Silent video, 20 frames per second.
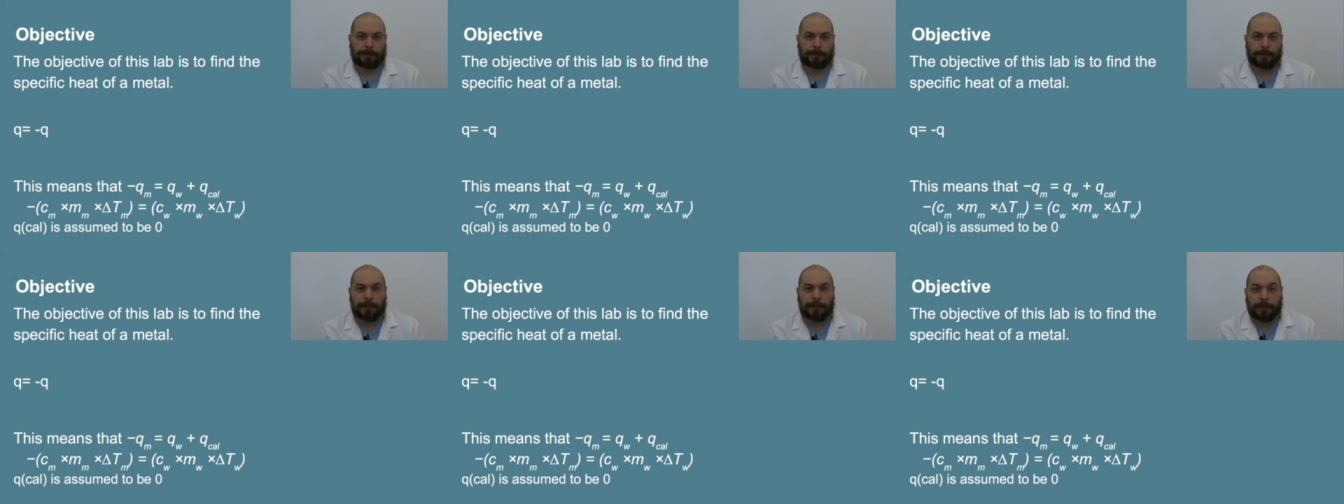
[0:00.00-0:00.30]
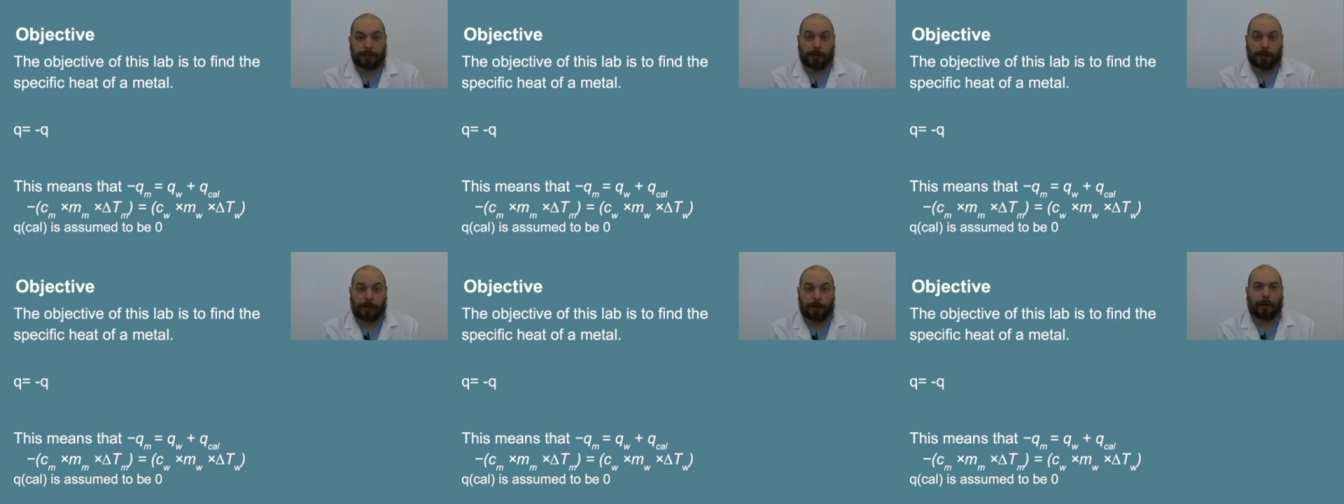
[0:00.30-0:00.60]
and
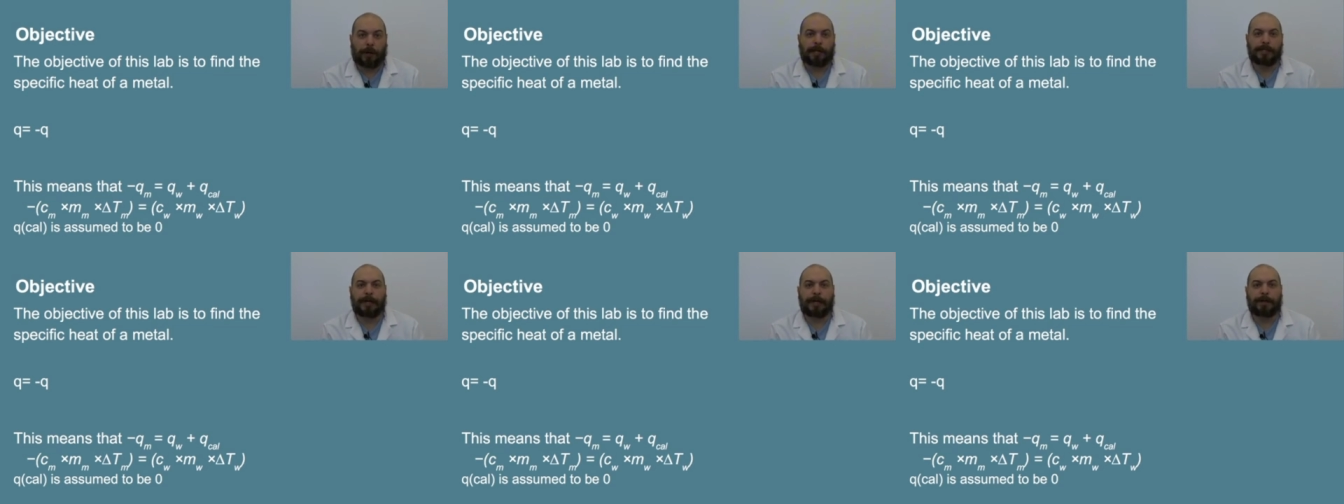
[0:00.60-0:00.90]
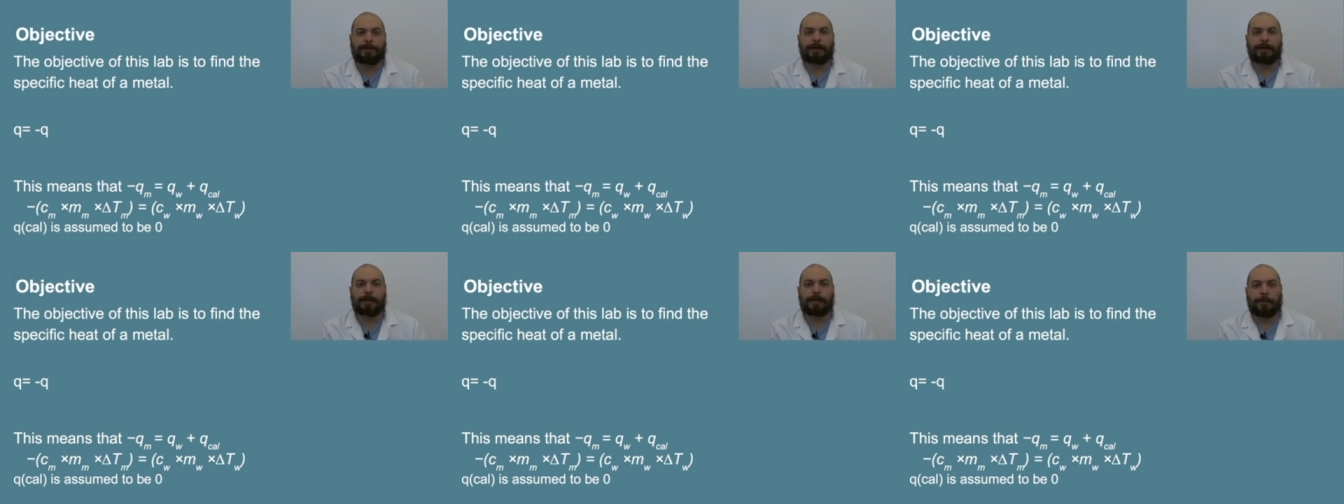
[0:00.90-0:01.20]
then try to
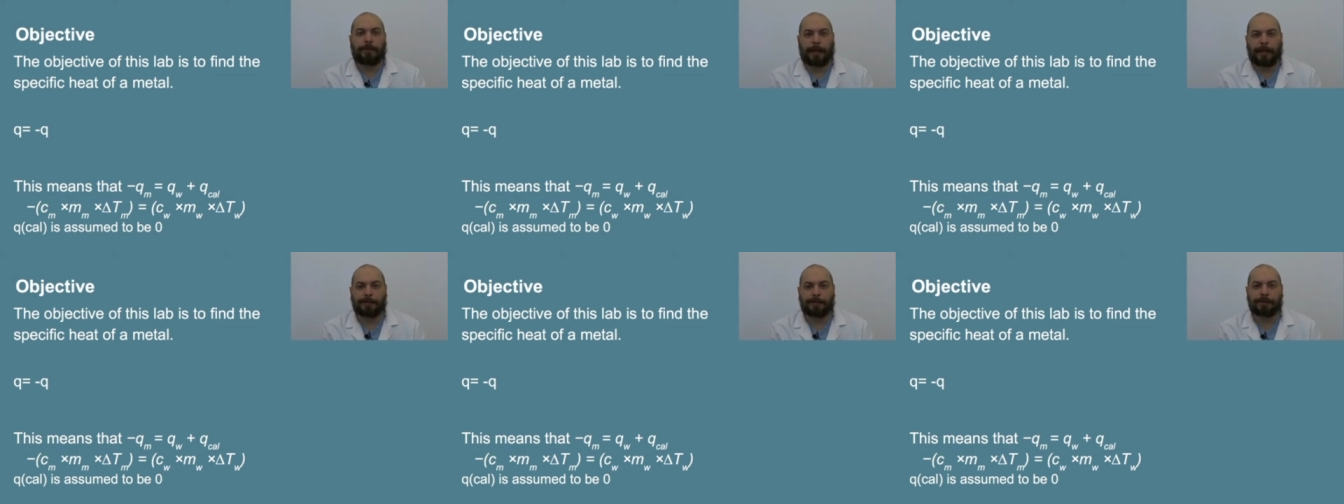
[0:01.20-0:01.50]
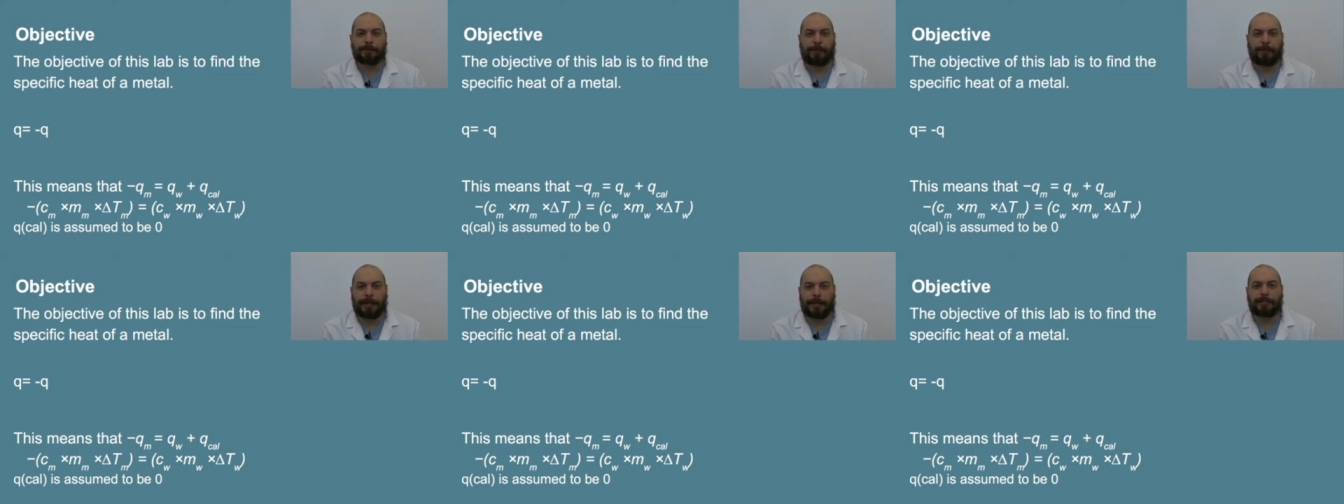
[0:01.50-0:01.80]
identify the
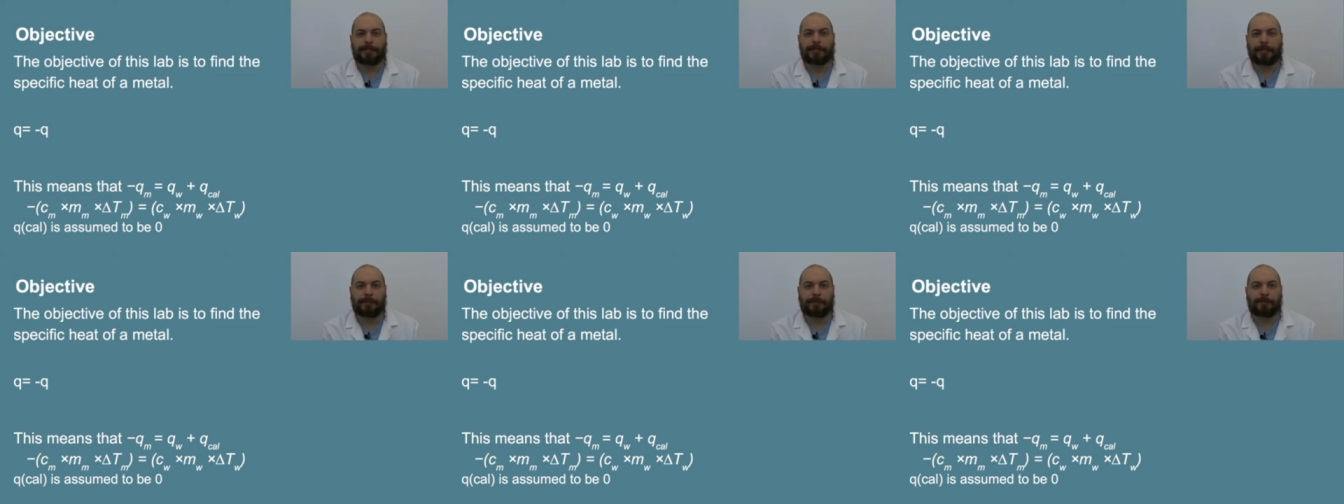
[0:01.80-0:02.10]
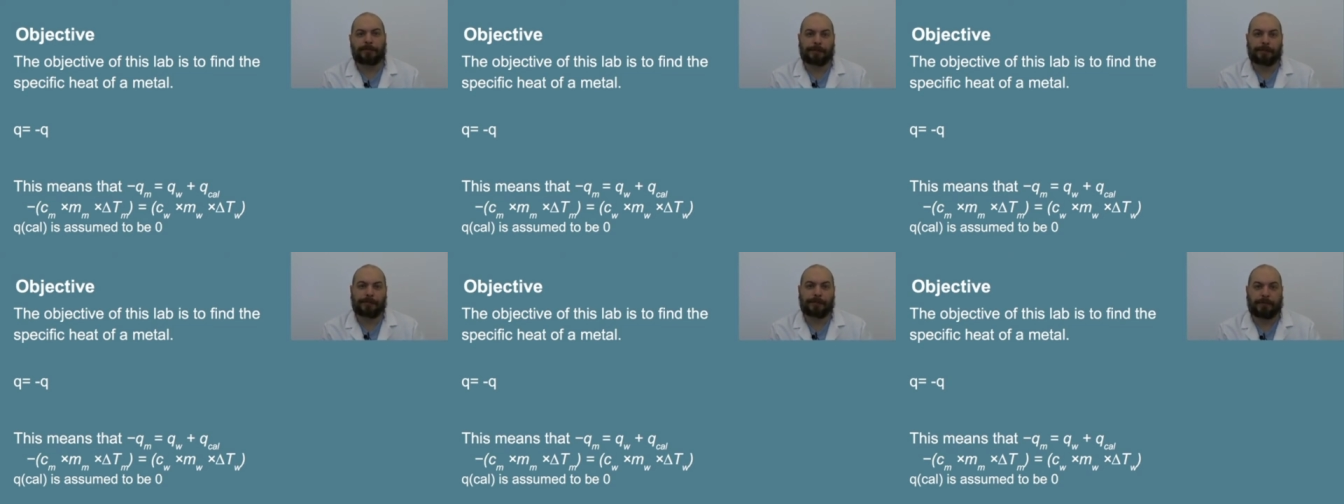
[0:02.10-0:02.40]
metals based on their
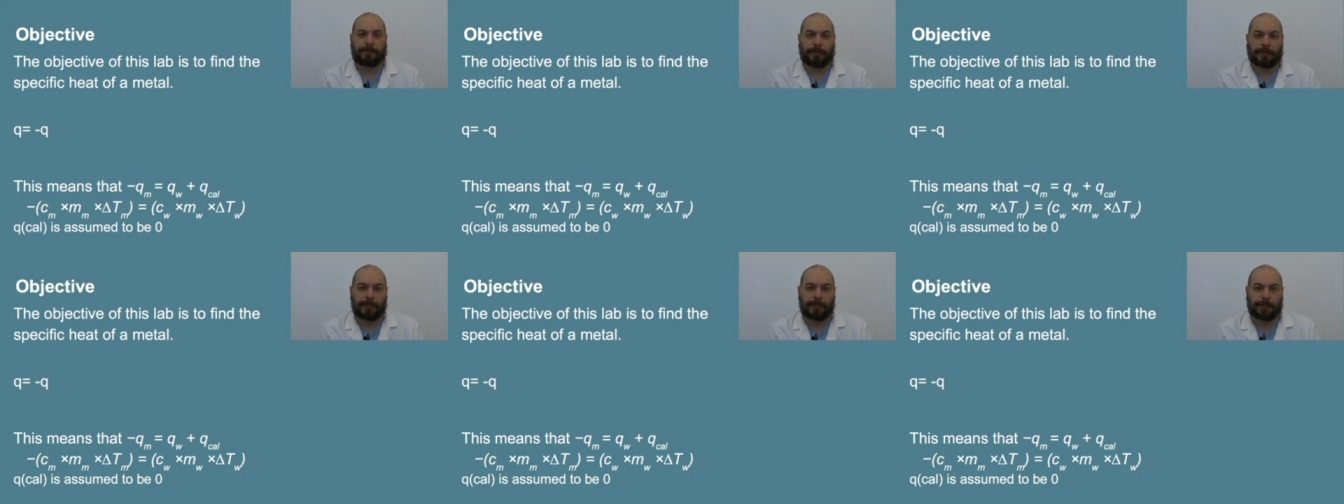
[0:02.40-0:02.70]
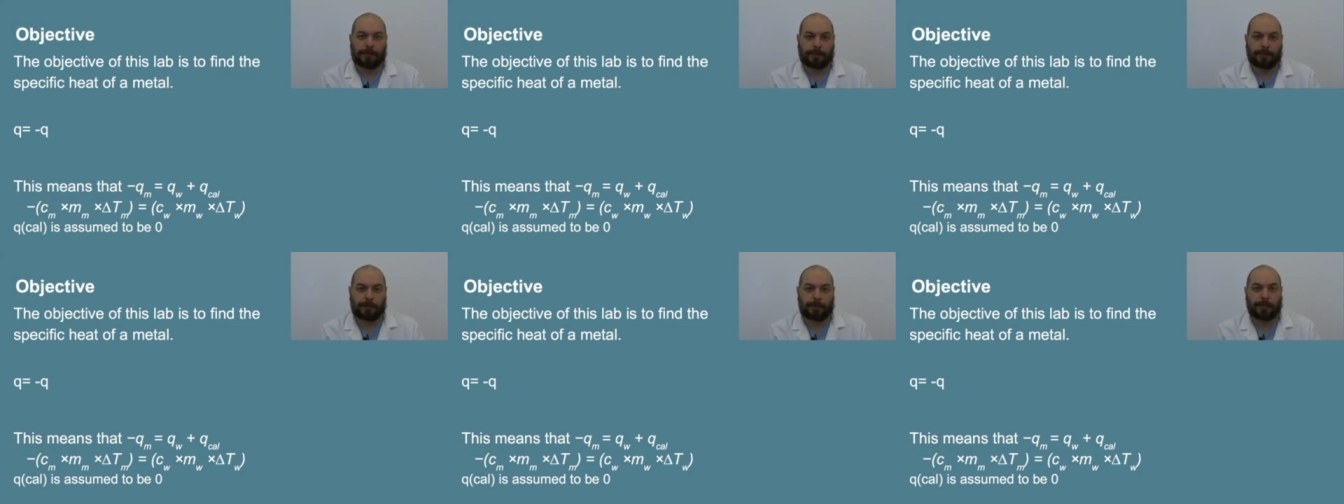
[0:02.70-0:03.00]
specific
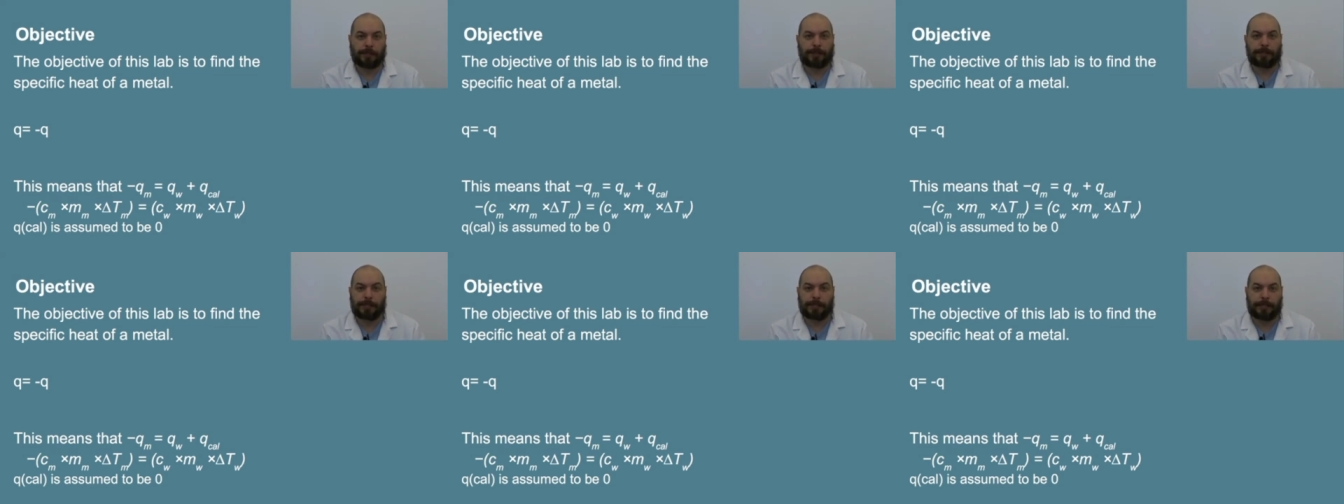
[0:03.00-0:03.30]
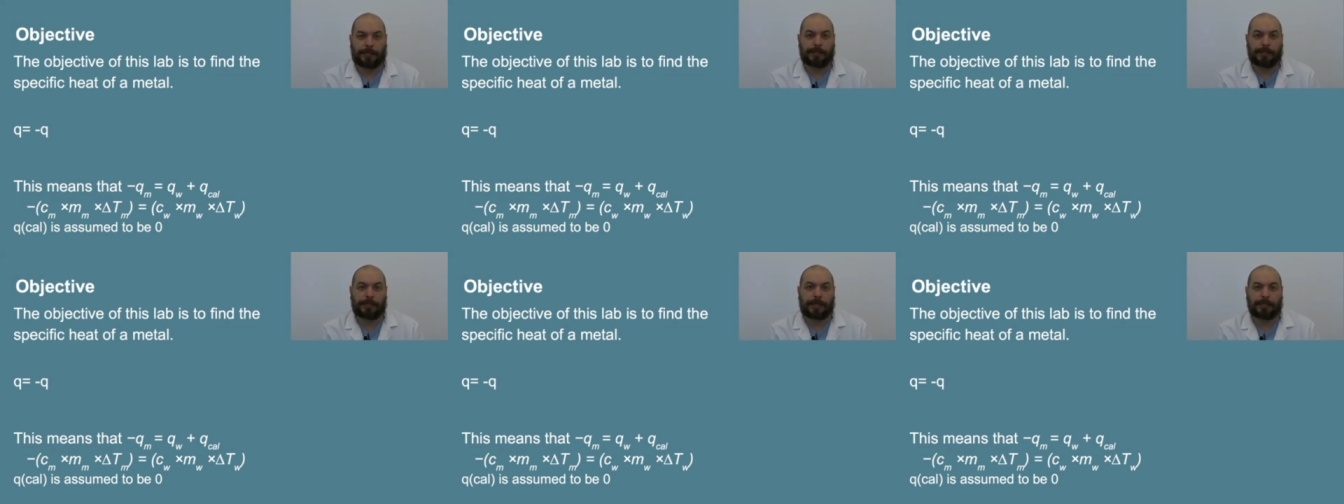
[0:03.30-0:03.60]
heats, which is
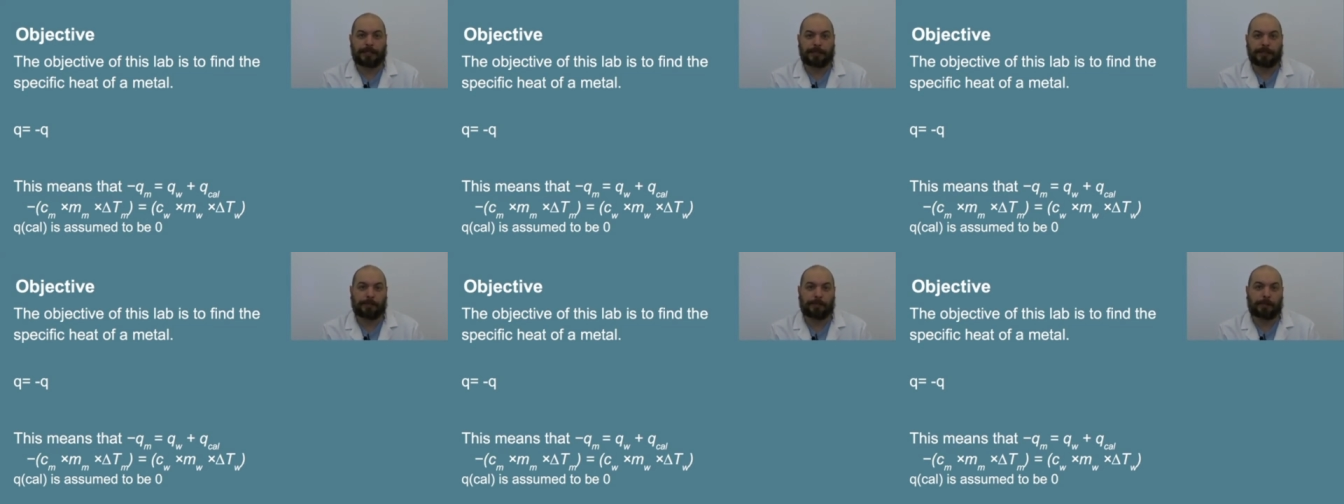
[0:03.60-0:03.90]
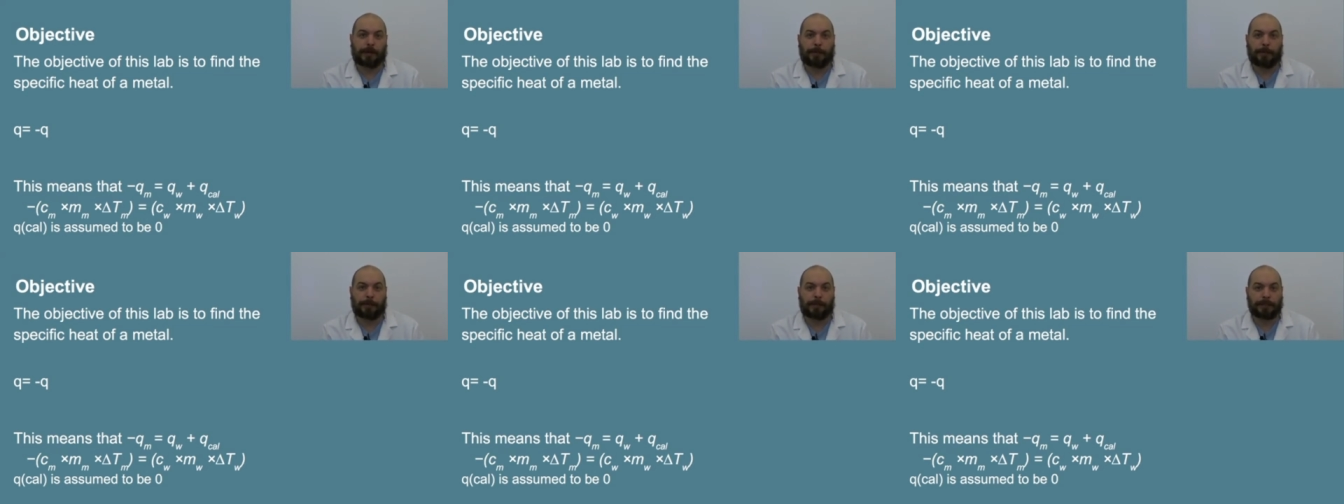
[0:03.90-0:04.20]
an intensive
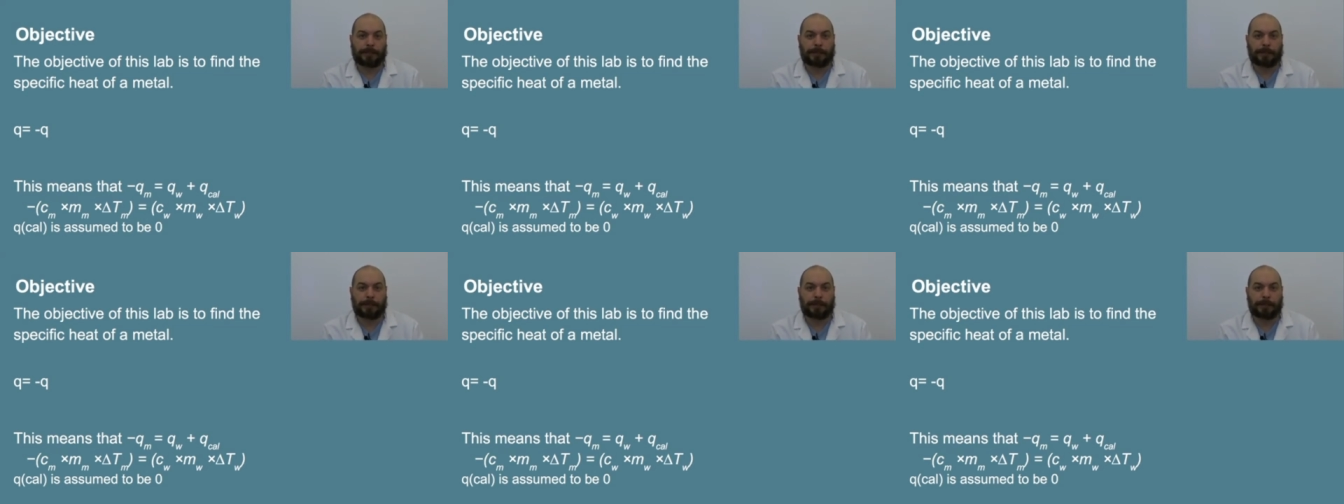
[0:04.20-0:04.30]
property.